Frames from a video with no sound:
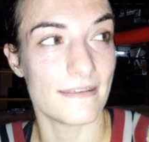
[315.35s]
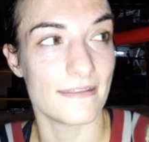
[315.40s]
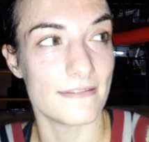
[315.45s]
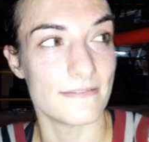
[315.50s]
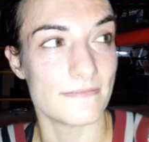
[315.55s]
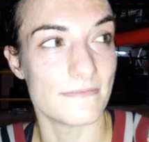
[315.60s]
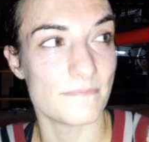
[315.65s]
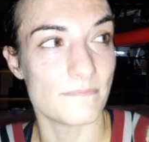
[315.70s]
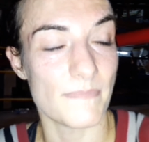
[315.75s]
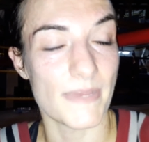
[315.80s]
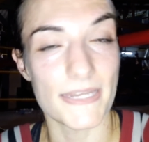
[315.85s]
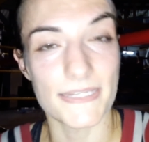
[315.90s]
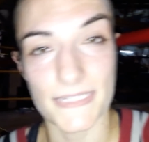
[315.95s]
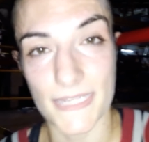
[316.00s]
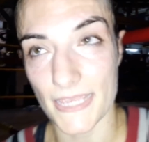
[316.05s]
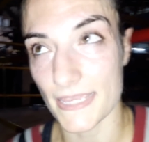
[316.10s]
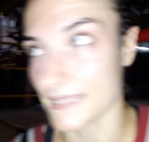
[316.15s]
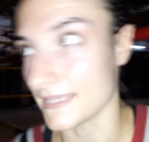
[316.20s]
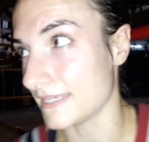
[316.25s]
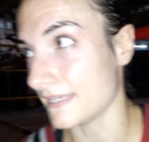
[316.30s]
on
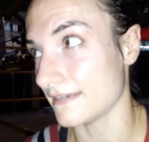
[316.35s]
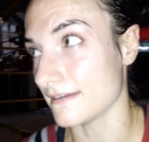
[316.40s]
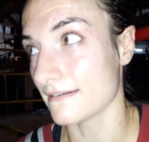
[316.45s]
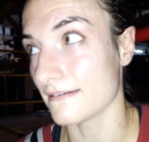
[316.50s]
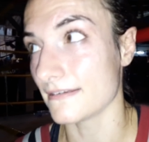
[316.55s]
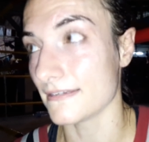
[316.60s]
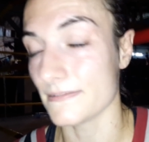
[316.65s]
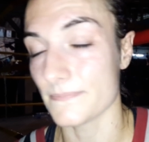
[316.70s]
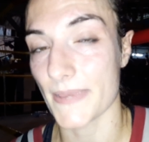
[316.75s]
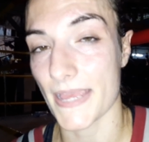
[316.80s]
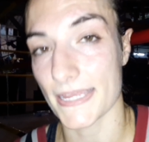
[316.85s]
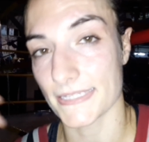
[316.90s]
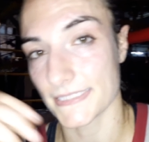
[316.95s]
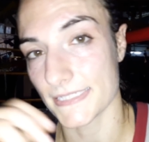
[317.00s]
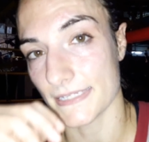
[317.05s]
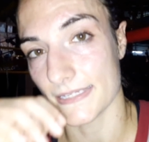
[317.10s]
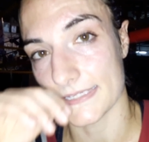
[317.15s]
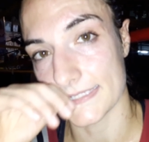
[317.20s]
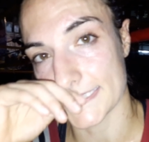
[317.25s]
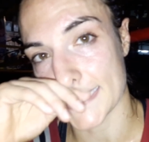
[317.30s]
Monday here in
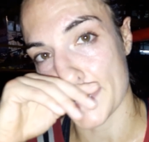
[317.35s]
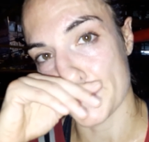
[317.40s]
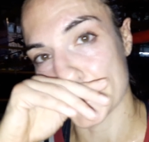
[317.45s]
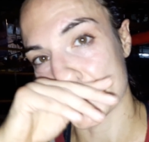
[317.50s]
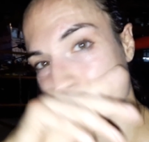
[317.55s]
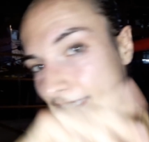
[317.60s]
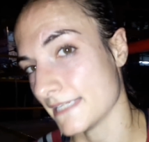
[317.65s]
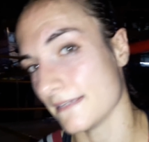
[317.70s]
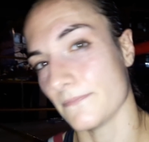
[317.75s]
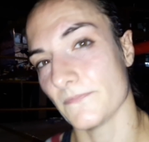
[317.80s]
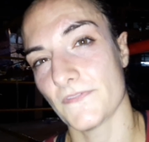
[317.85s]
Passia at Tepesit.